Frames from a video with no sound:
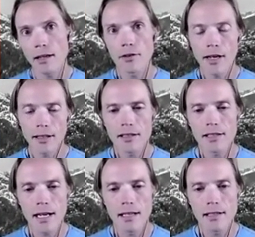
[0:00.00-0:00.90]
United
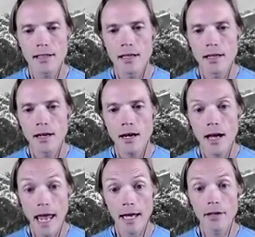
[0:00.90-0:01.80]
States,
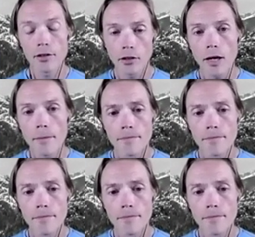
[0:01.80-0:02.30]
and Europe.